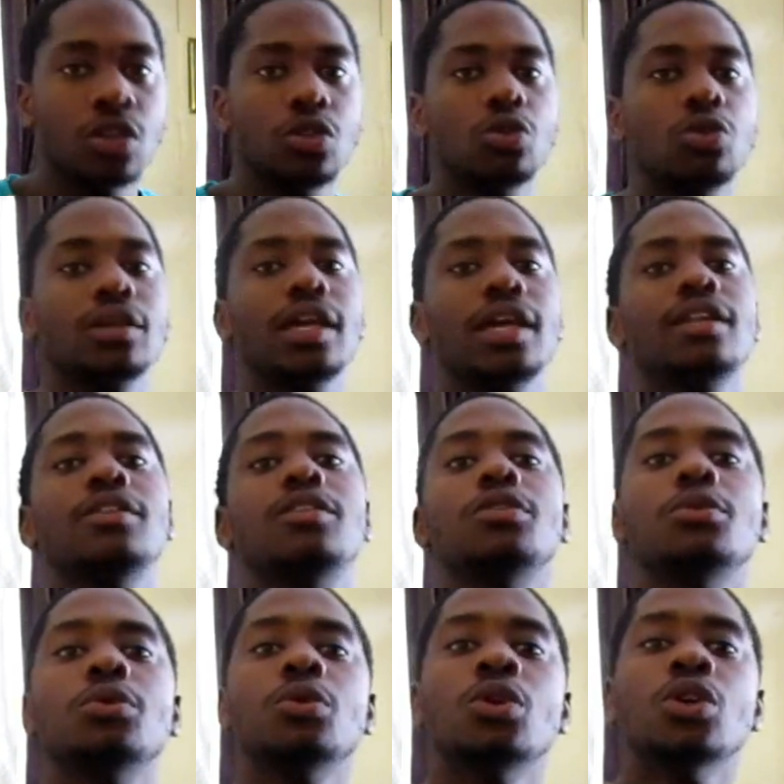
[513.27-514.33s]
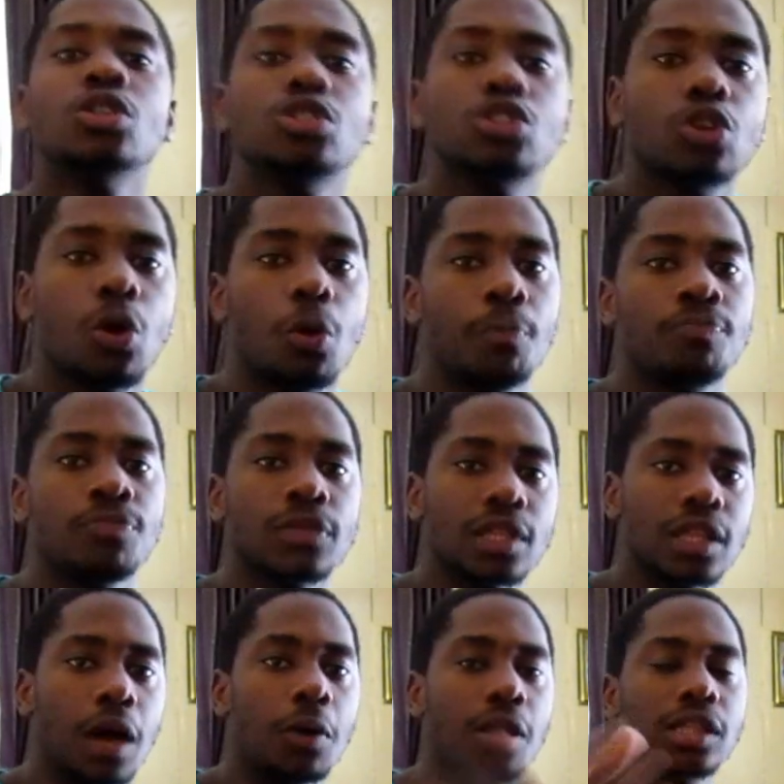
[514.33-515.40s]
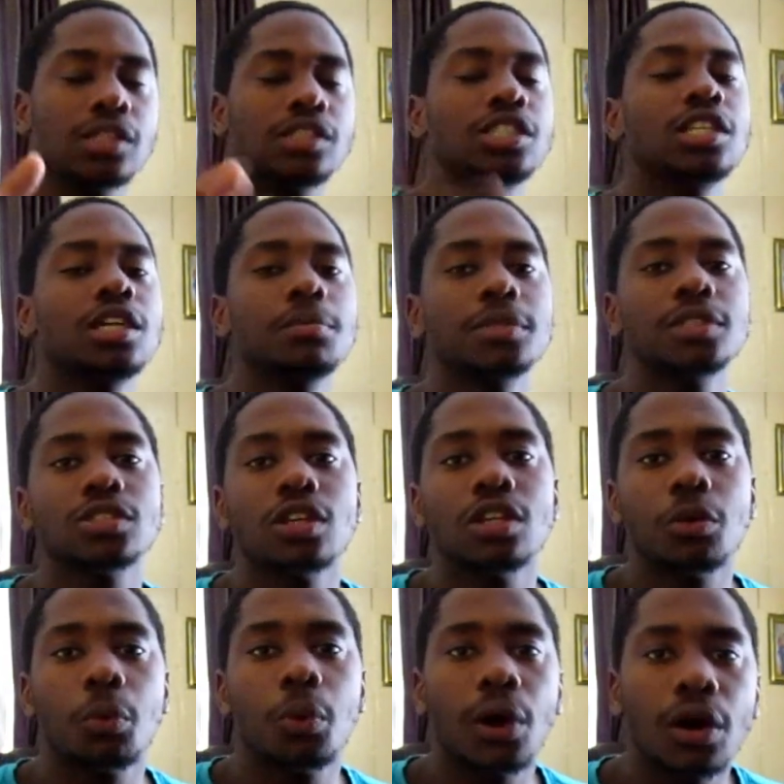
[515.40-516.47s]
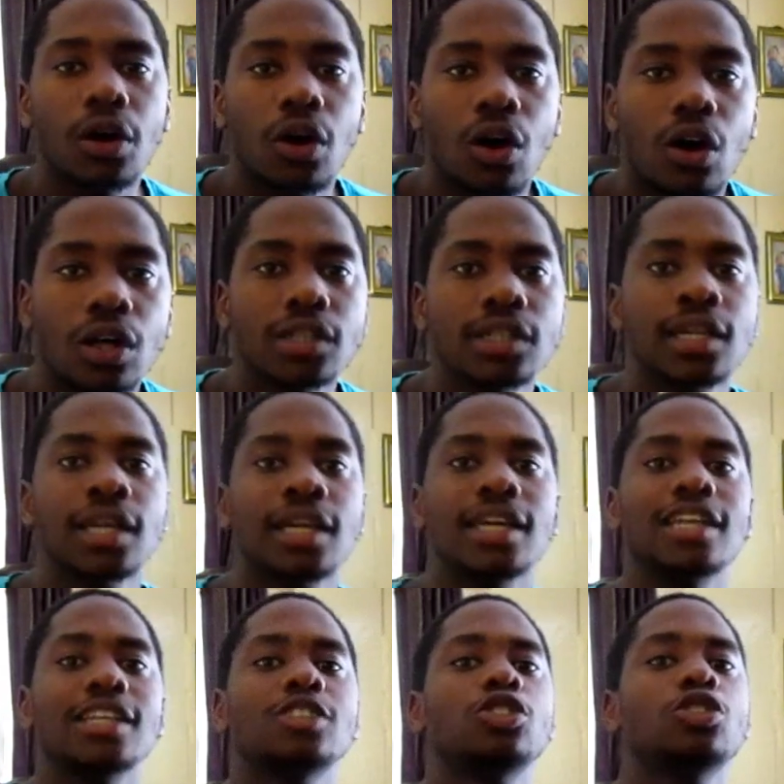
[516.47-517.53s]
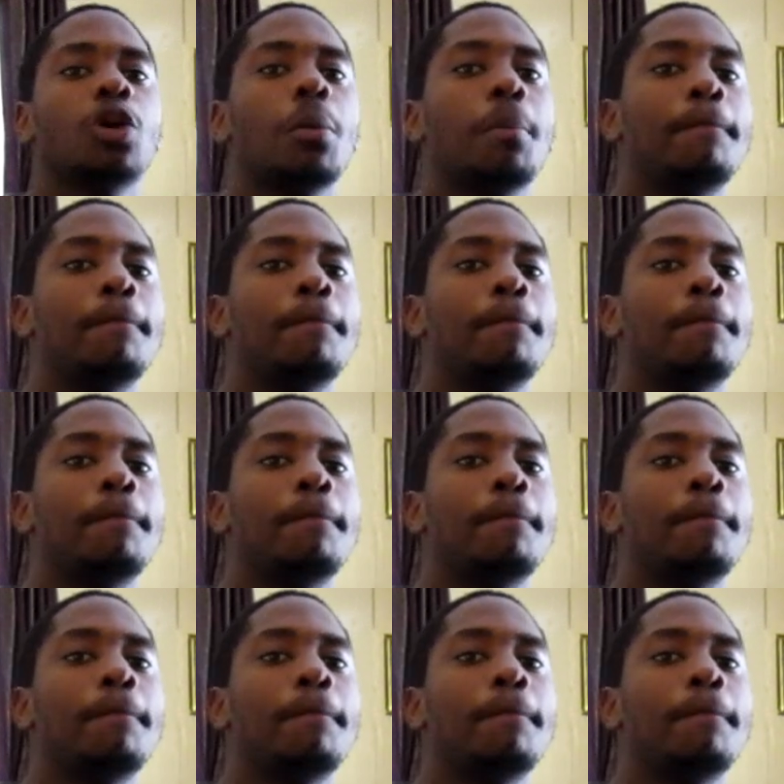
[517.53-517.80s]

you can do so. Now, what the chin up is gonna work on is your